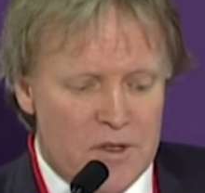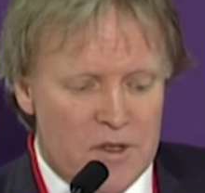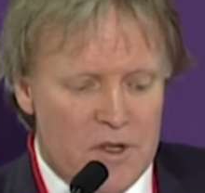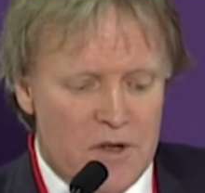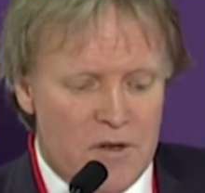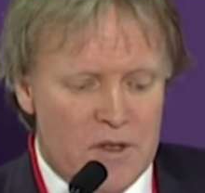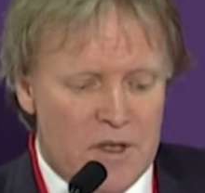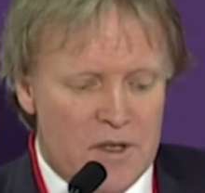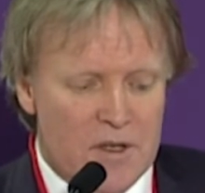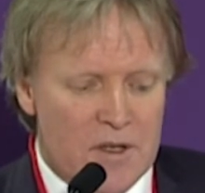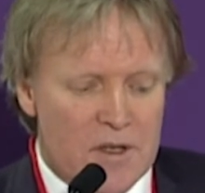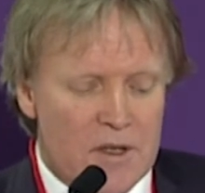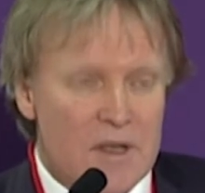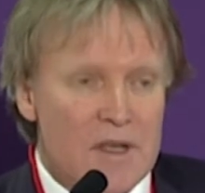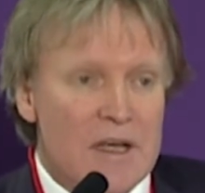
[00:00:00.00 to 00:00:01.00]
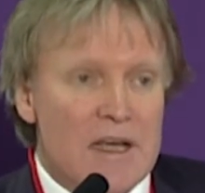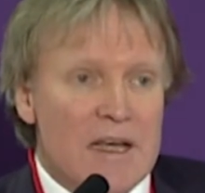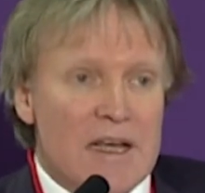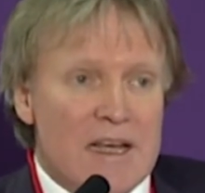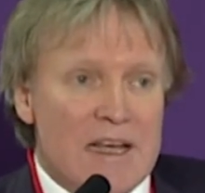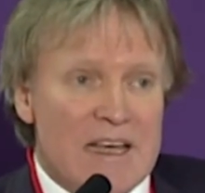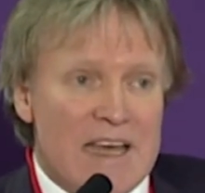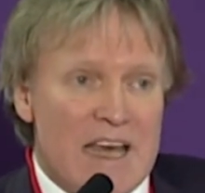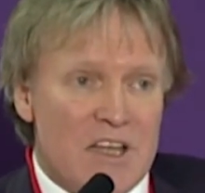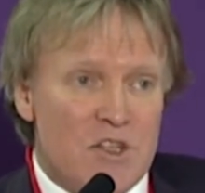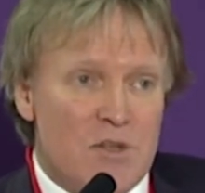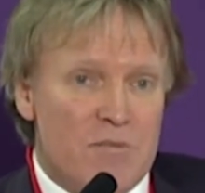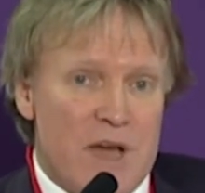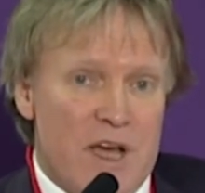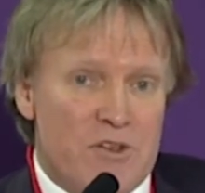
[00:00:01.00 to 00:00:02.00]
area. Get some
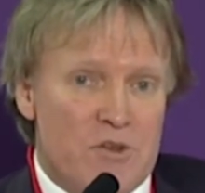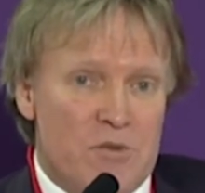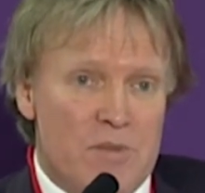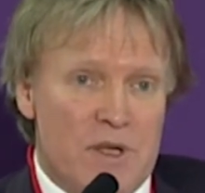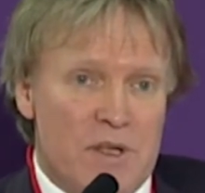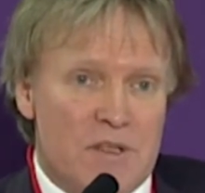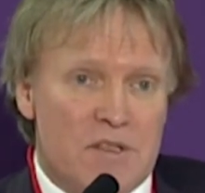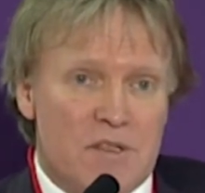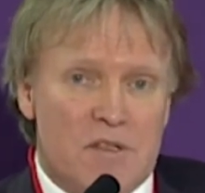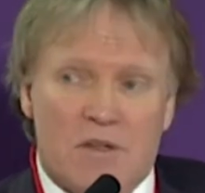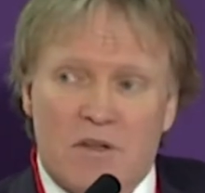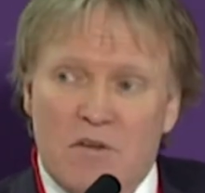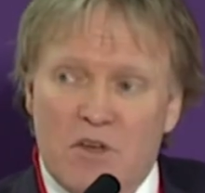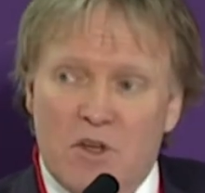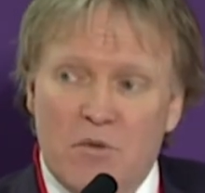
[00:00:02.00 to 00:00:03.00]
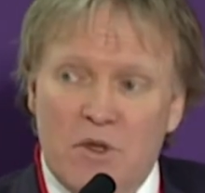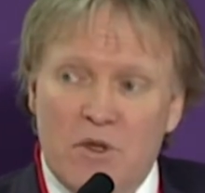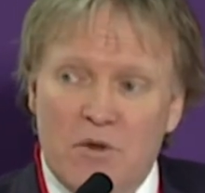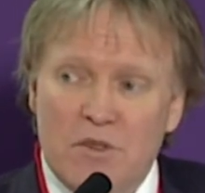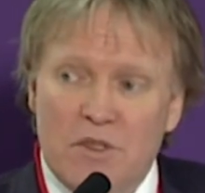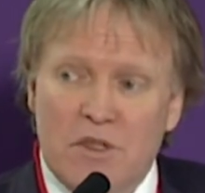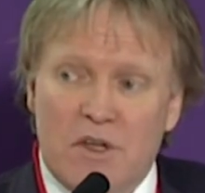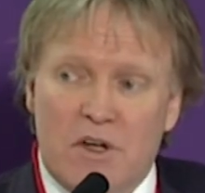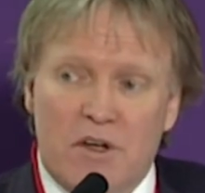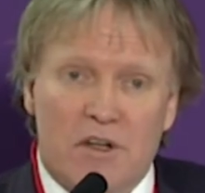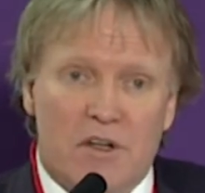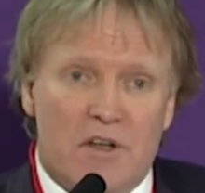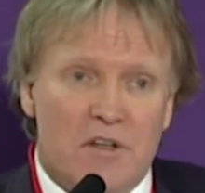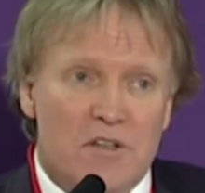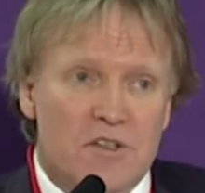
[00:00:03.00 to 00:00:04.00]
nitro paste that we use in
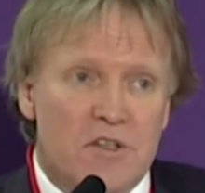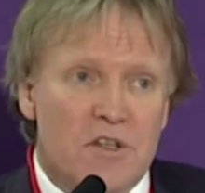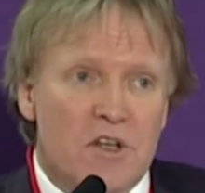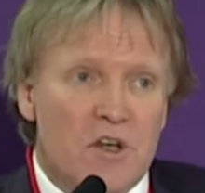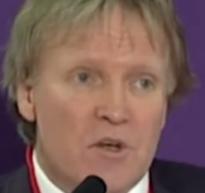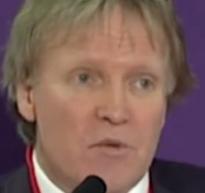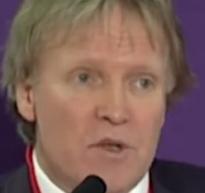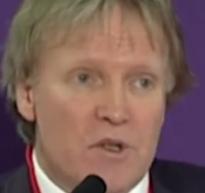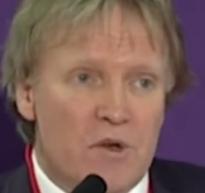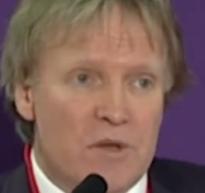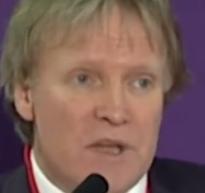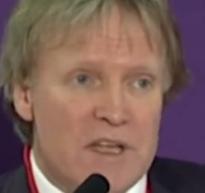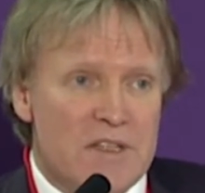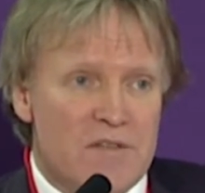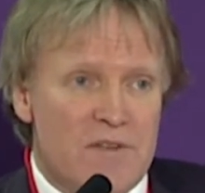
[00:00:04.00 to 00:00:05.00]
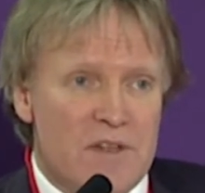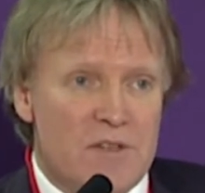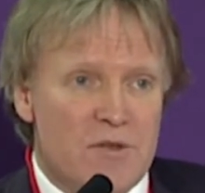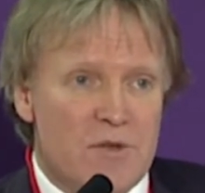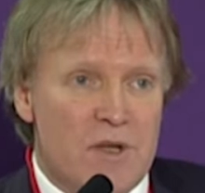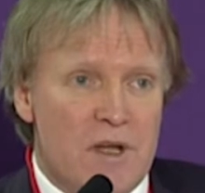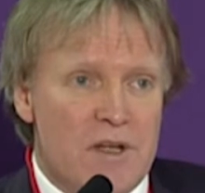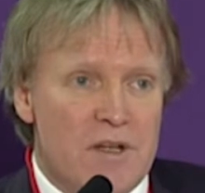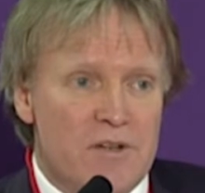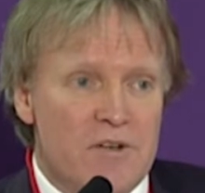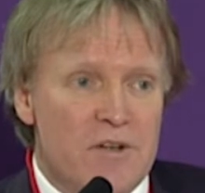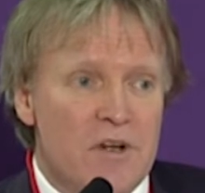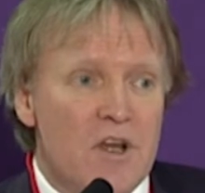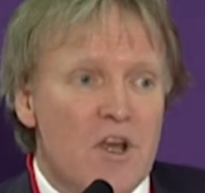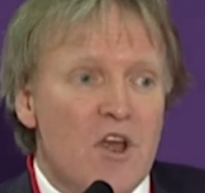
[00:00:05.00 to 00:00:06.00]
cardiology. We know that's a vasodilator.
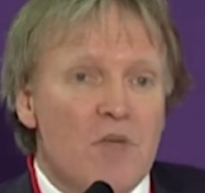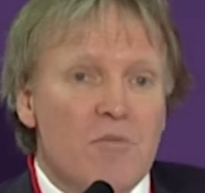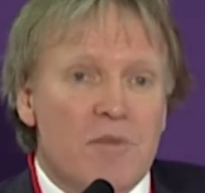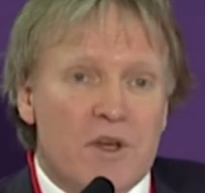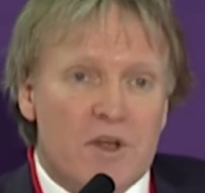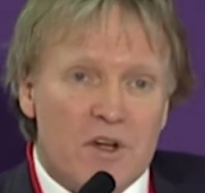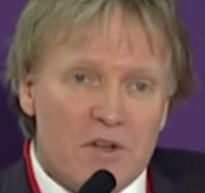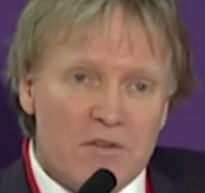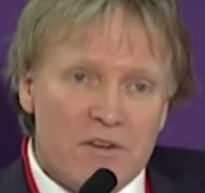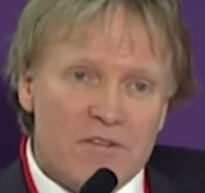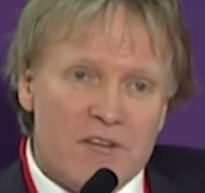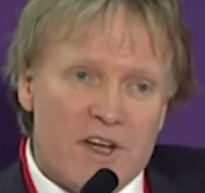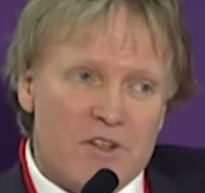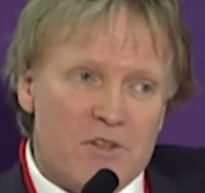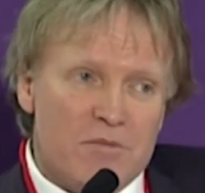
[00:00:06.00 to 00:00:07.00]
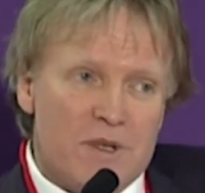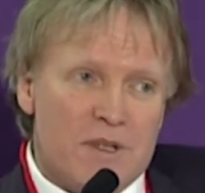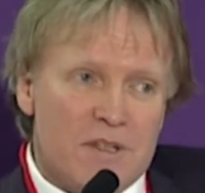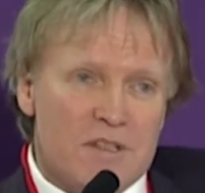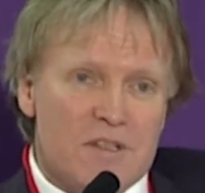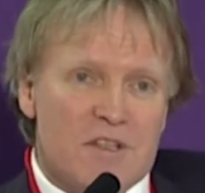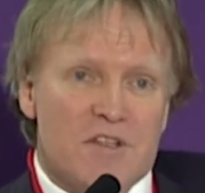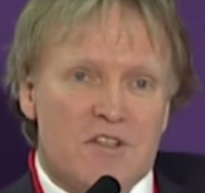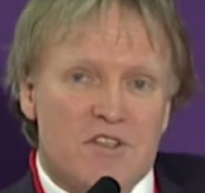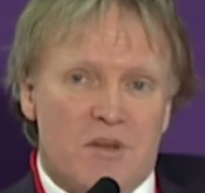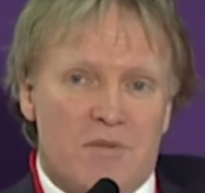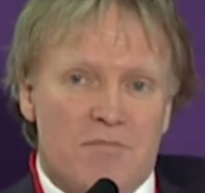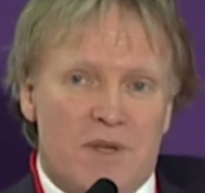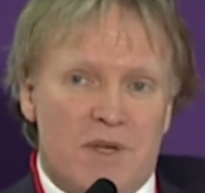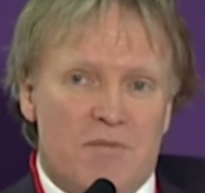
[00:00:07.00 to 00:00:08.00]
Be careful of nitro paste. Some
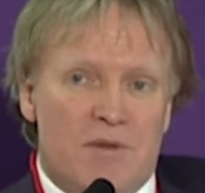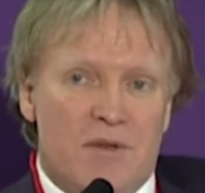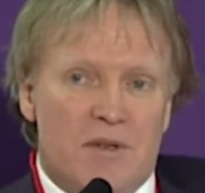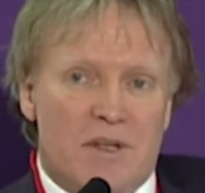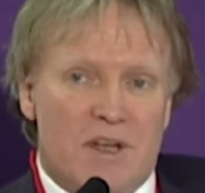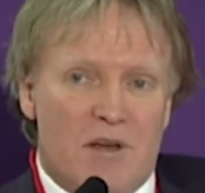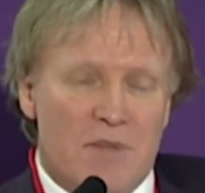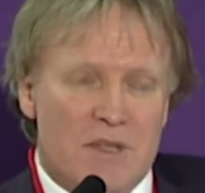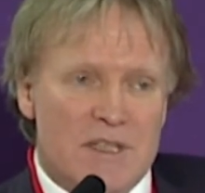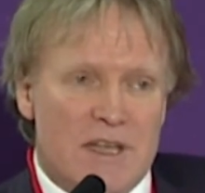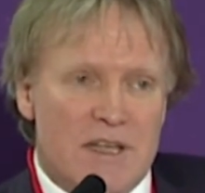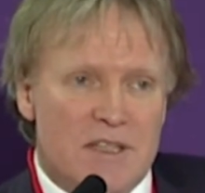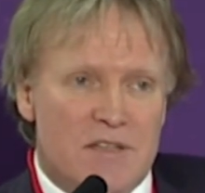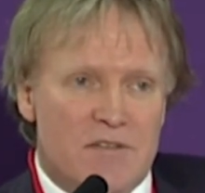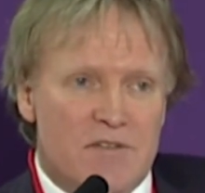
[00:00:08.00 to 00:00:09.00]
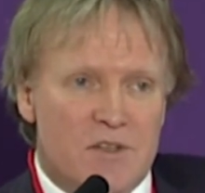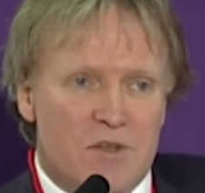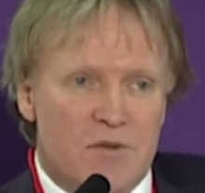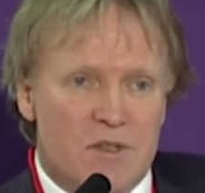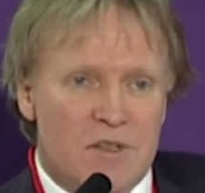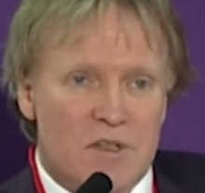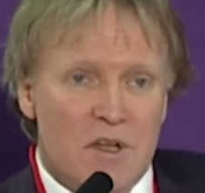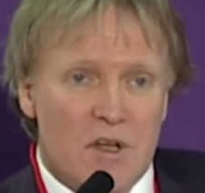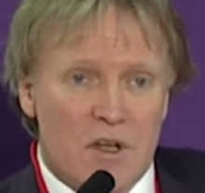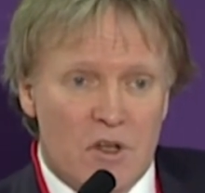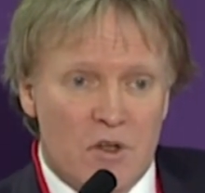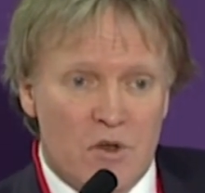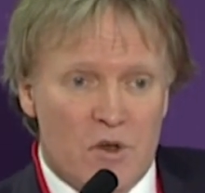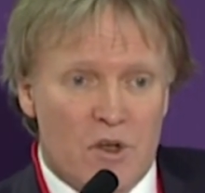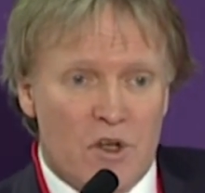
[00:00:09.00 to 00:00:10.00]
people can be sensitive to it.
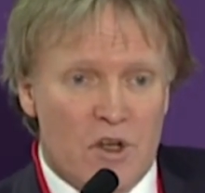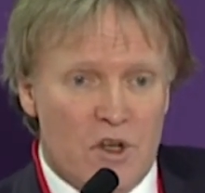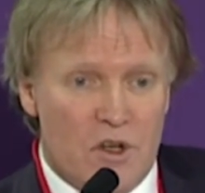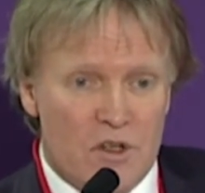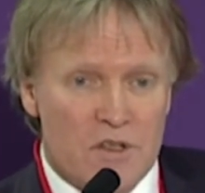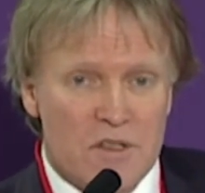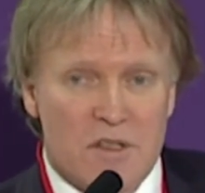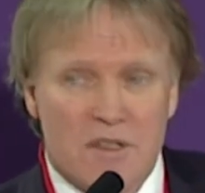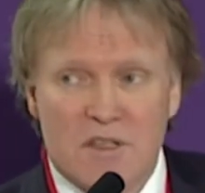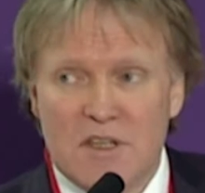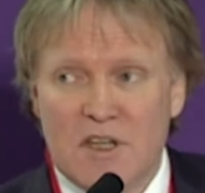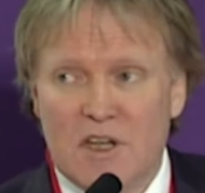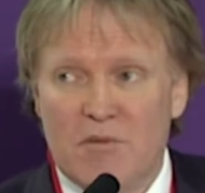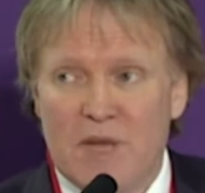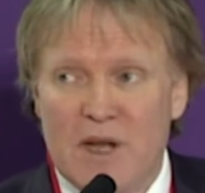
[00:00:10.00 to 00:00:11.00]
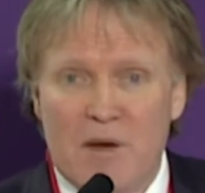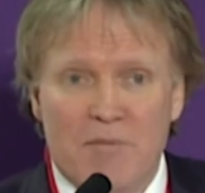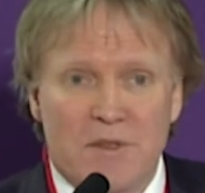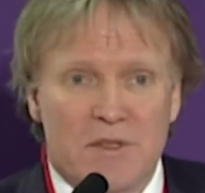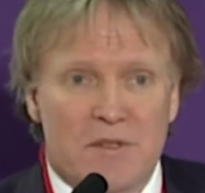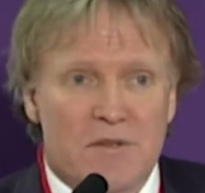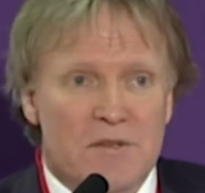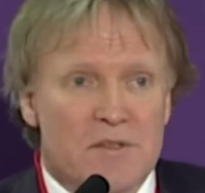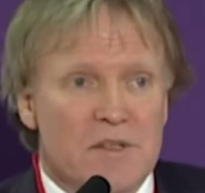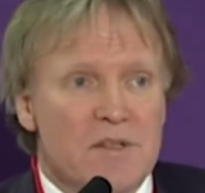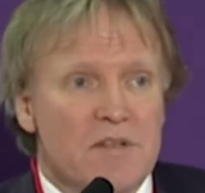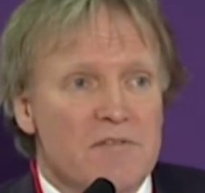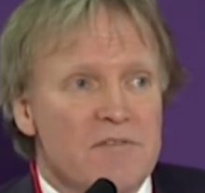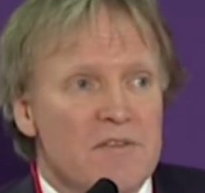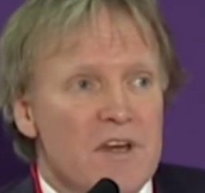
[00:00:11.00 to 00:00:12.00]
You can cause a syncopal episode
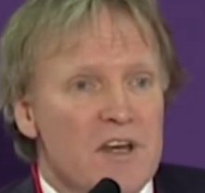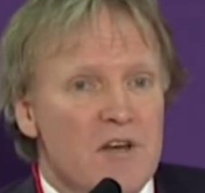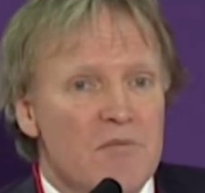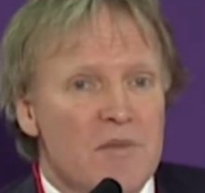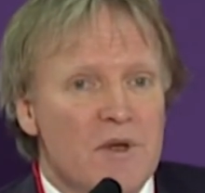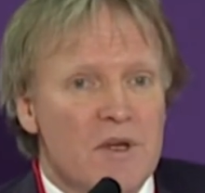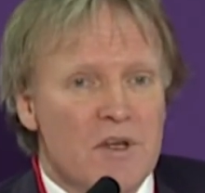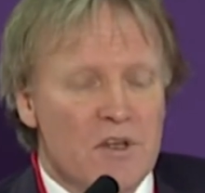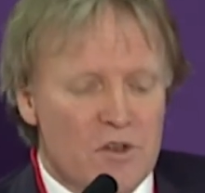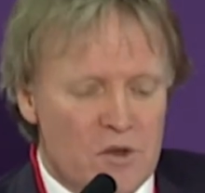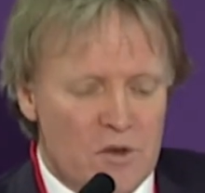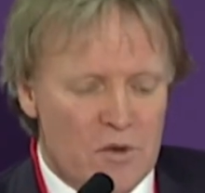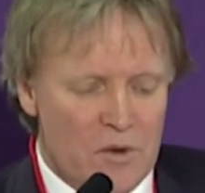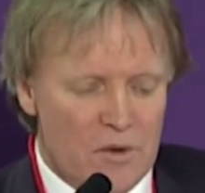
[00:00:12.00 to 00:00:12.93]
if um, you